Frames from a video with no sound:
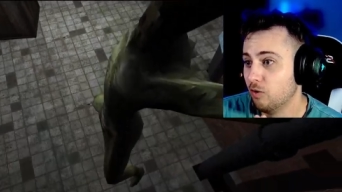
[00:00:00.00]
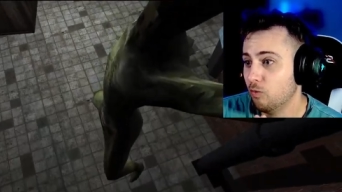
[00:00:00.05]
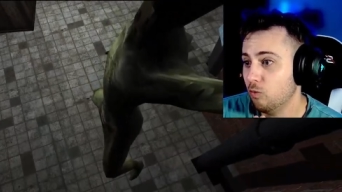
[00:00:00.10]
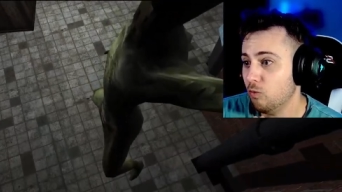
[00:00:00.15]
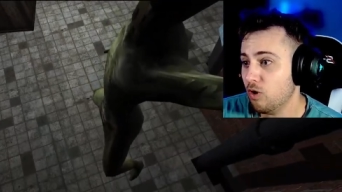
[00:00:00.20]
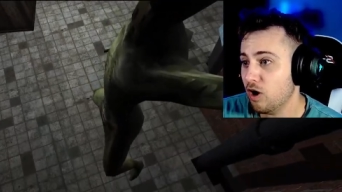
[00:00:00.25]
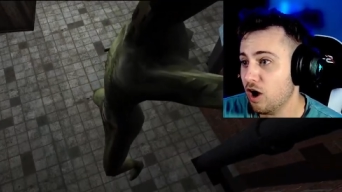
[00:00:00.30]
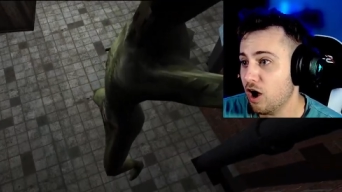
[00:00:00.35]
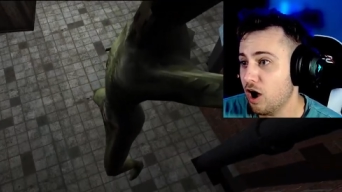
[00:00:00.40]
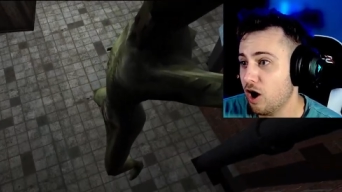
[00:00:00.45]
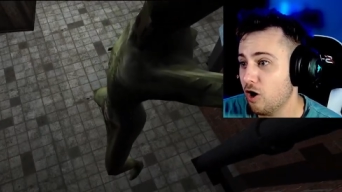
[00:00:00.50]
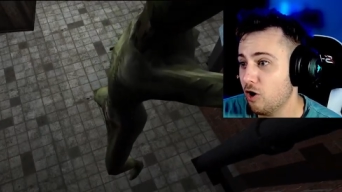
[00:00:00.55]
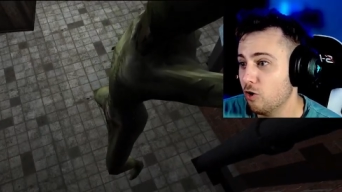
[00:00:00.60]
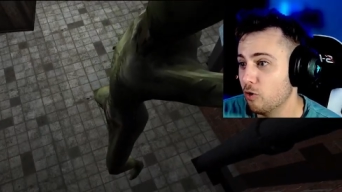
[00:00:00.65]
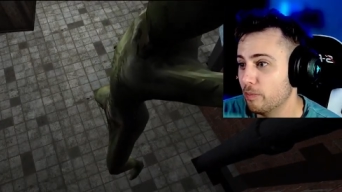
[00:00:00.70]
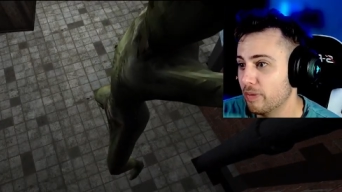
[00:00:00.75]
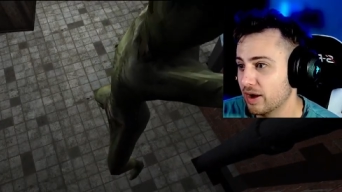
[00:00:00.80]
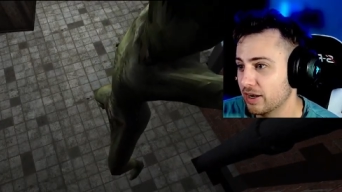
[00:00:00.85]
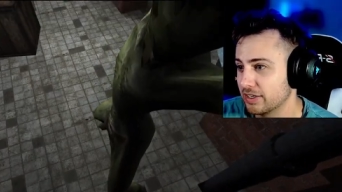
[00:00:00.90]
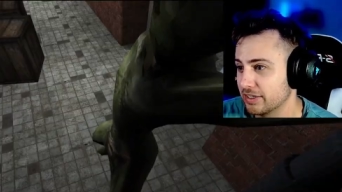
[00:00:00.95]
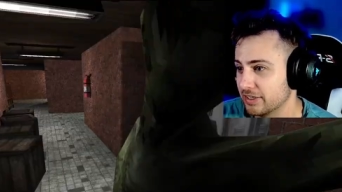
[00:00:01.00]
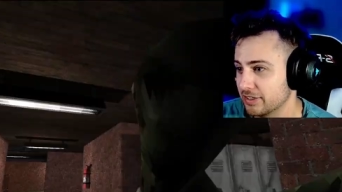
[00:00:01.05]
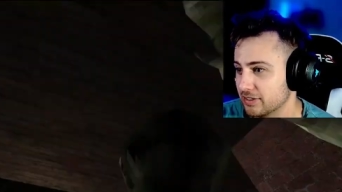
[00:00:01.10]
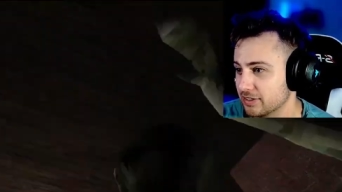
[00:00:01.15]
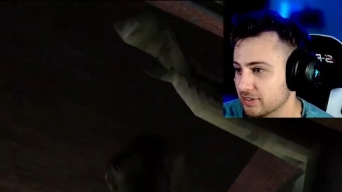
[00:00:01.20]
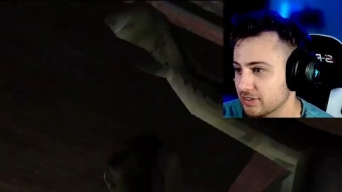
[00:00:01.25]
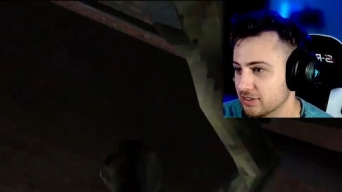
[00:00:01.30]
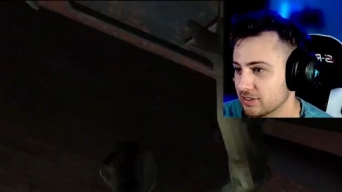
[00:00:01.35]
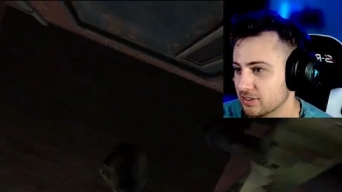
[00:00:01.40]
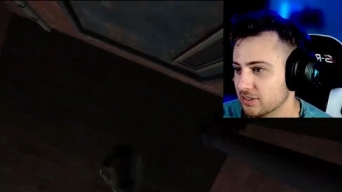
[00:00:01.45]
Whoa, buddy!
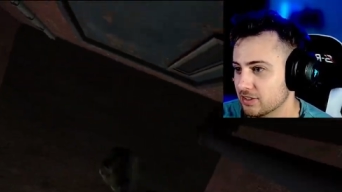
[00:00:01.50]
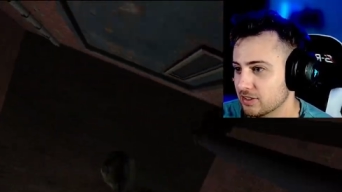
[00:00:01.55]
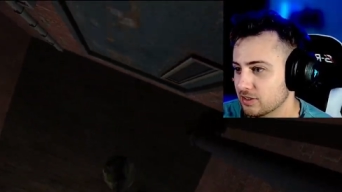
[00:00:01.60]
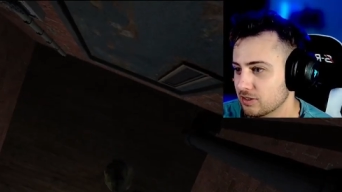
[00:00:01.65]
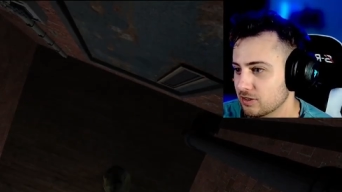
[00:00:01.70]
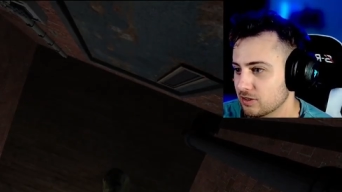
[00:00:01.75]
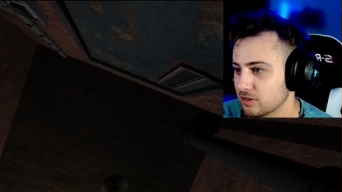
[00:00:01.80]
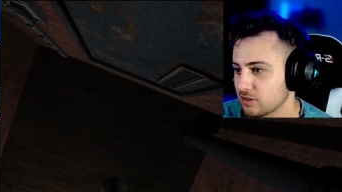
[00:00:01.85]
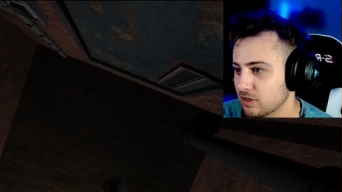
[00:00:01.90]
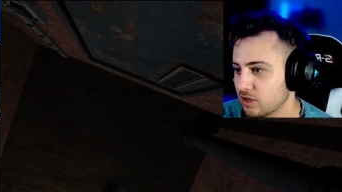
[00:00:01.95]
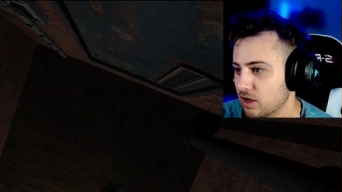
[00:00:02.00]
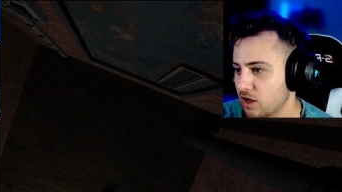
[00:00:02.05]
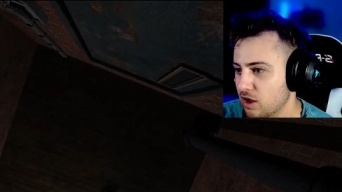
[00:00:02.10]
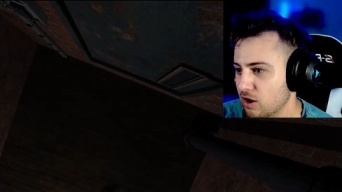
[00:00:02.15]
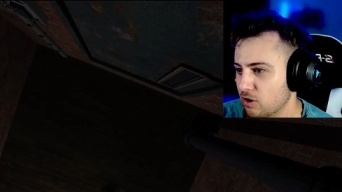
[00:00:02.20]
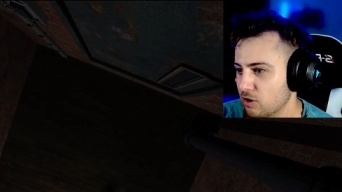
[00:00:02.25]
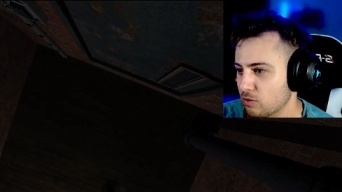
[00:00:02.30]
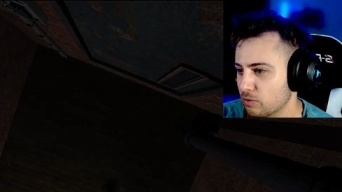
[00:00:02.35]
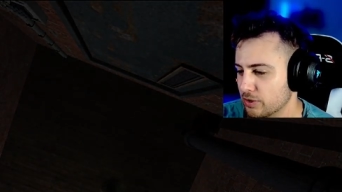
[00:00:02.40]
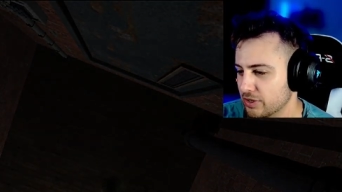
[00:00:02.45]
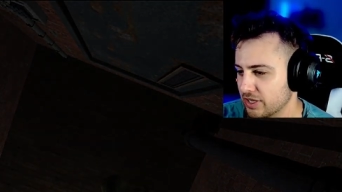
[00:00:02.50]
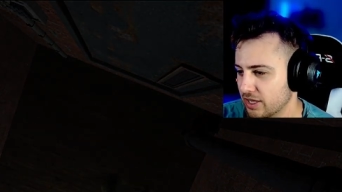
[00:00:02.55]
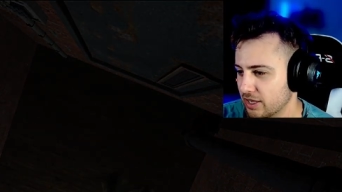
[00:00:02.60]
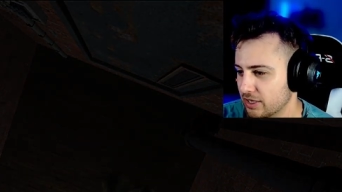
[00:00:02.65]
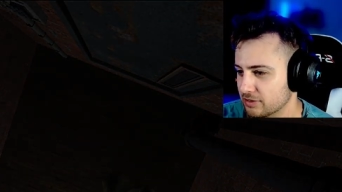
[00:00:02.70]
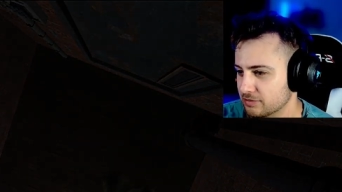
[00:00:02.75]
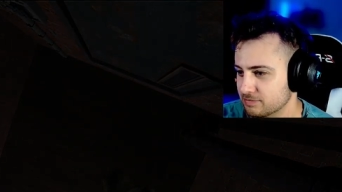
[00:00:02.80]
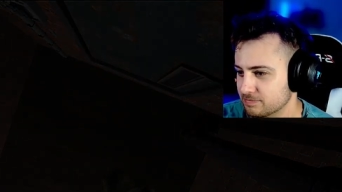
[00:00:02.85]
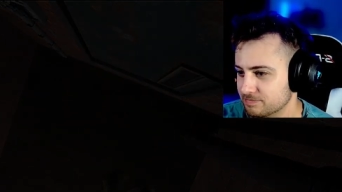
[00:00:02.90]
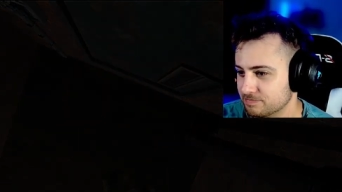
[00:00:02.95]
Oh, we're
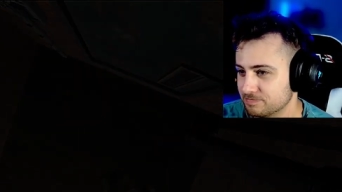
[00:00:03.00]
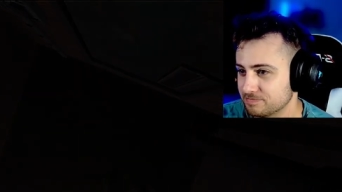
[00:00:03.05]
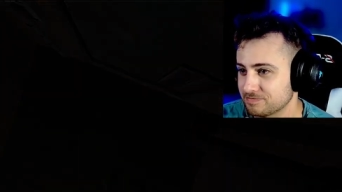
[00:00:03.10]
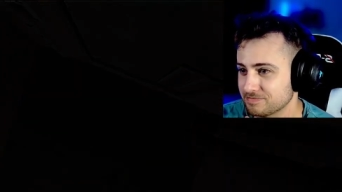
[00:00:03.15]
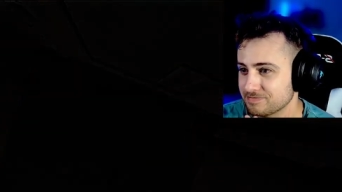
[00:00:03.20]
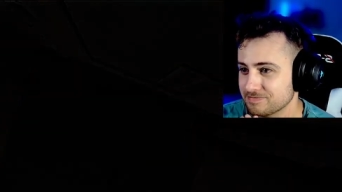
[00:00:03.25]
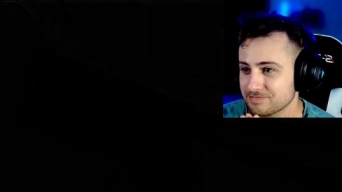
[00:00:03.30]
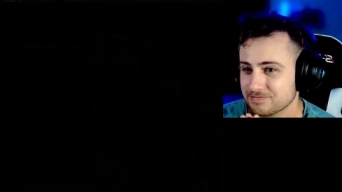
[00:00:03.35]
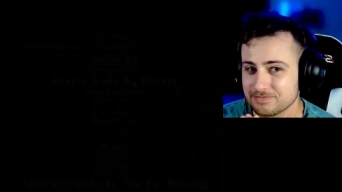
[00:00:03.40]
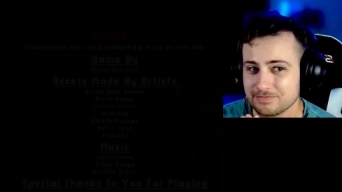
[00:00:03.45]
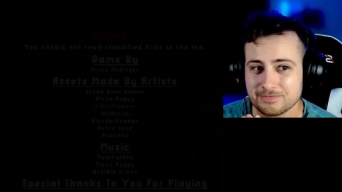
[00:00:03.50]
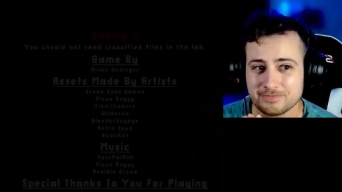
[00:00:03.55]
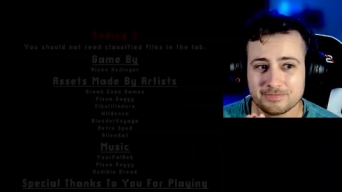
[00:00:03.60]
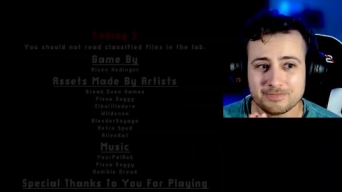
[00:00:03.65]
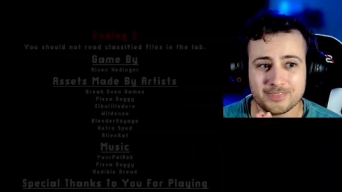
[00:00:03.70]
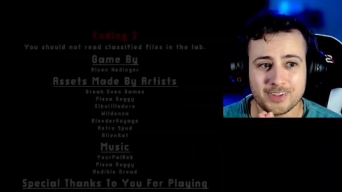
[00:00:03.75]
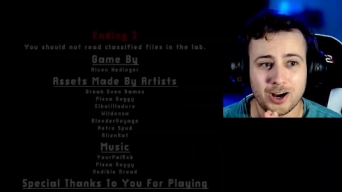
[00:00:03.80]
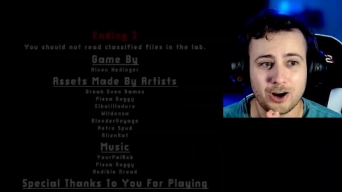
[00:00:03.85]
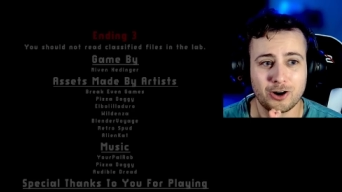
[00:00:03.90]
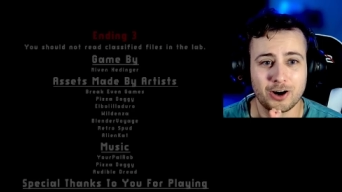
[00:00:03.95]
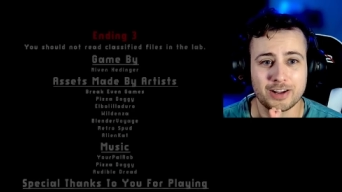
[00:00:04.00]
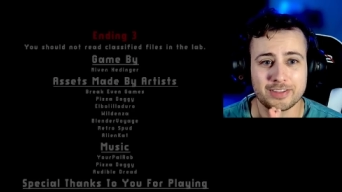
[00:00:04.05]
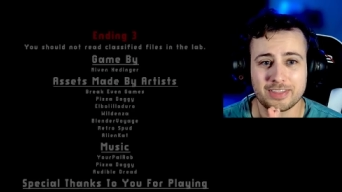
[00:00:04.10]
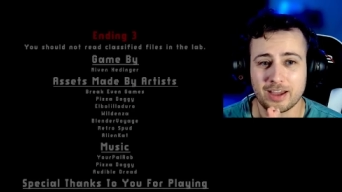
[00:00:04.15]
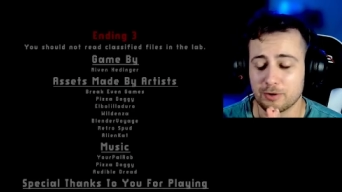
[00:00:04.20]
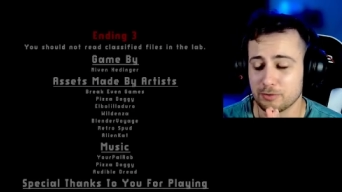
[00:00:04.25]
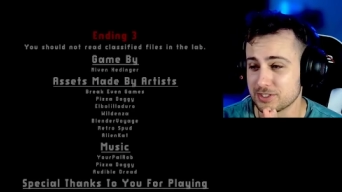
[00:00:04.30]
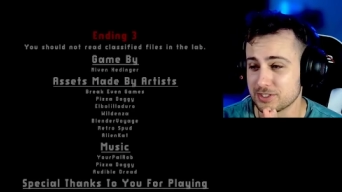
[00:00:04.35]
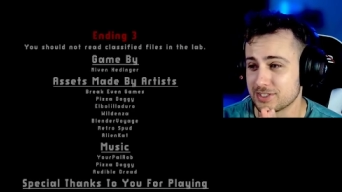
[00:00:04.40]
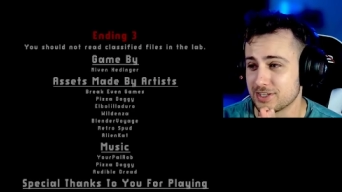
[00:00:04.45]
dead. Alright, that
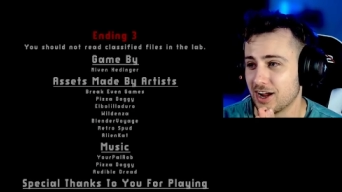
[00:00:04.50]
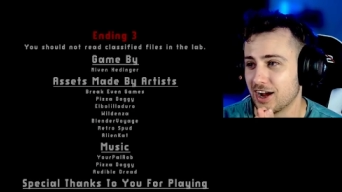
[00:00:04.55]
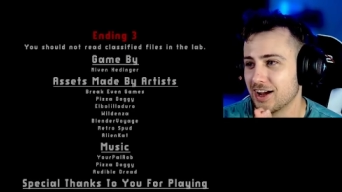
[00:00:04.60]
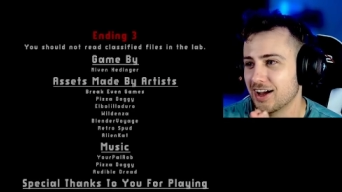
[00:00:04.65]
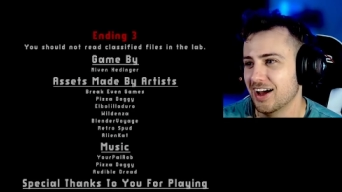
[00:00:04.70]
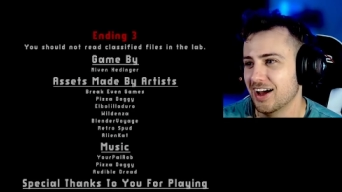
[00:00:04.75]
was not...